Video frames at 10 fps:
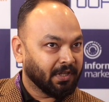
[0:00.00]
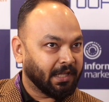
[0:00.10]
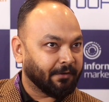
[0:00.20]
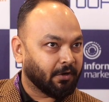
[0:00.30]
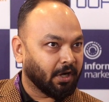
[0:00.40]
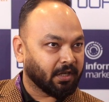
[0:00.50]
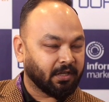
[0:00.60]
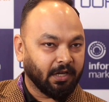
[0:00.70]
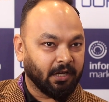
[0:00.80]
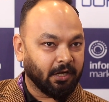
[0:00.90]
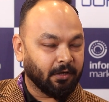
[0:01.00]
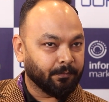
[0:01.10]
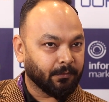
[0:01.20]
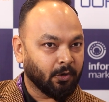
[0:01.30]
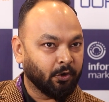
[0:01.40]
They've got uh,
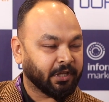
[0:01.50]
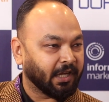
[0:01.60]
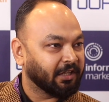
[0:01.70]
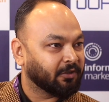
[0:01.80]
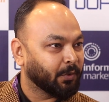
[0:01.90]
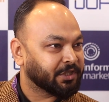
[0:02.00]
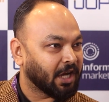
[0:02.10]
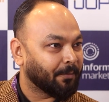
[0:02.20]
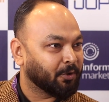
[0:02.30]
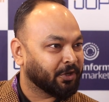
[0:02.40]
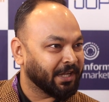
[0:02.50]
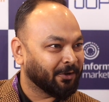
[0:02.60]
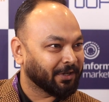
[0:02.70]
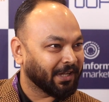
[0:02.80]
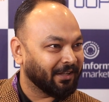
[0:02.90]
hotels which are boutique
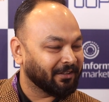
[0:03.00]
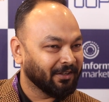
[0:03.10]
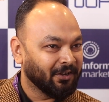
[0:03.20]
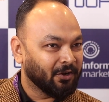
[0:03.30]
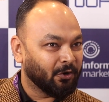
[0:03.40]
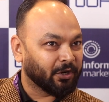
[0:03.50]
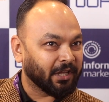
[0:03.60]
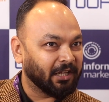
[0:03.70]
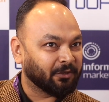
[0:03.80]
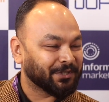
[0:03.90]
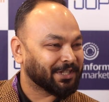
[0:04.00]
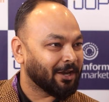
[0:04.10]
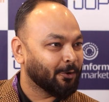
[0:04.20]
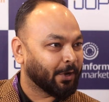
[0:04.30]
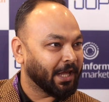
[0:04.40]
hotels, hotels which are
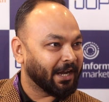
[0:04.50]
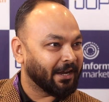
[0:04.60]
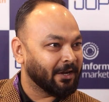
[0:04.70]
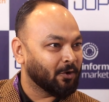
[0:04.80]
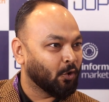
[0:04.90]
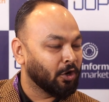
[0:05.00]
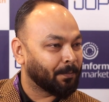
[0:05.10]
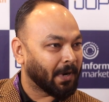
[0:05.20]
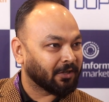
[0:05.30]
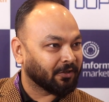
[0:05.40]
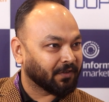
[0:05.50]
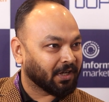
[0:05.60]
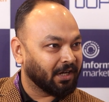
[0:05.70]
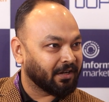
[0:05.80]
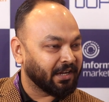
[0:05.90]
located in old parts of the
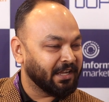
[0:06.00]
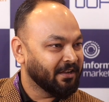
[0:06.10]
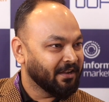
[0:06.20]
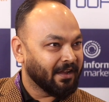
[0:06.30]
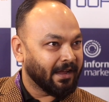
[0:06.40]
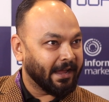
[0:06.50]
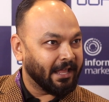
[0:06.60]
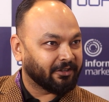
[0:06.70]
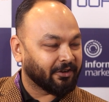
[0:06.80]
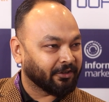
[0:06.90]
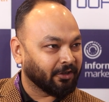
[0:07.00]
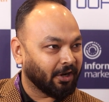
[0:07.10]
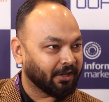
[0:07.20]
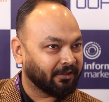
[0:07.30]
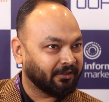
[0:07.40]
country, health
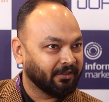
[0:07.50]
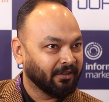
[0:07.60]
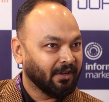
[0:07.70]
resorts,